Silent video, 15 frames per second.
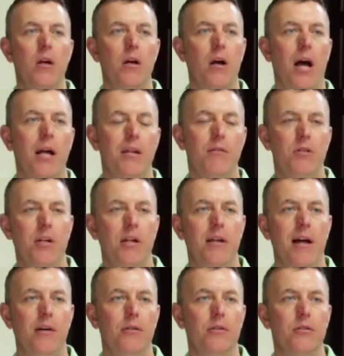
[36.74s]
I give you
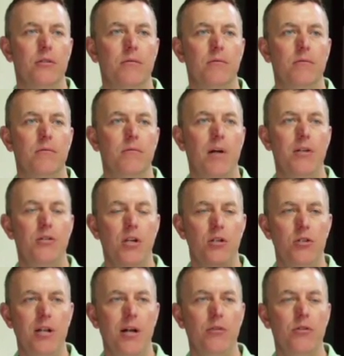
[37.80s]
$10. I send
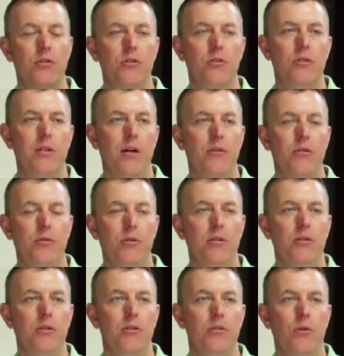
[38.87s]
you down the street
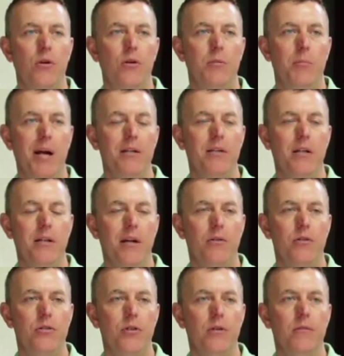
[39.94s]
to the store to buy a
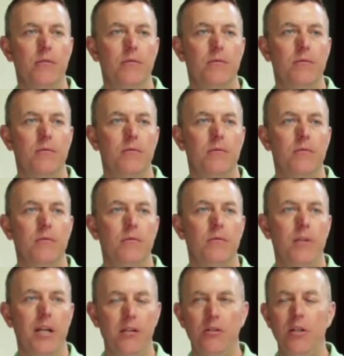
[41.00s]
$10 shirt.
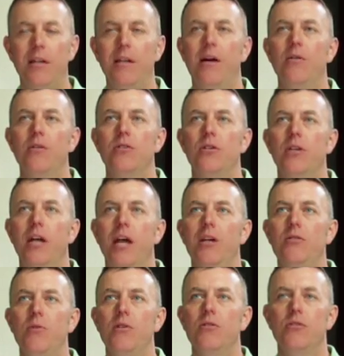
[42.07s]
Take the $10 to the
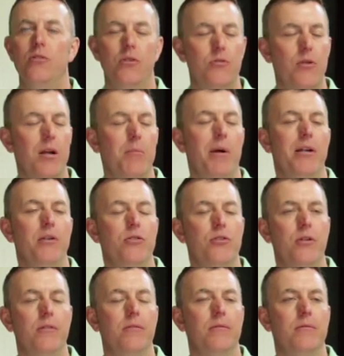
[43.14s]
cash register and try and buy your
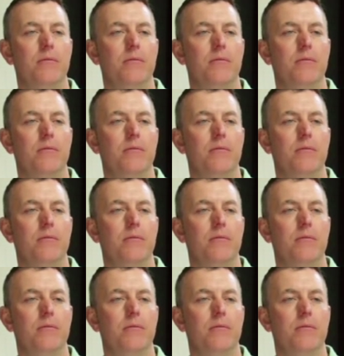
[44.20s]
shirt.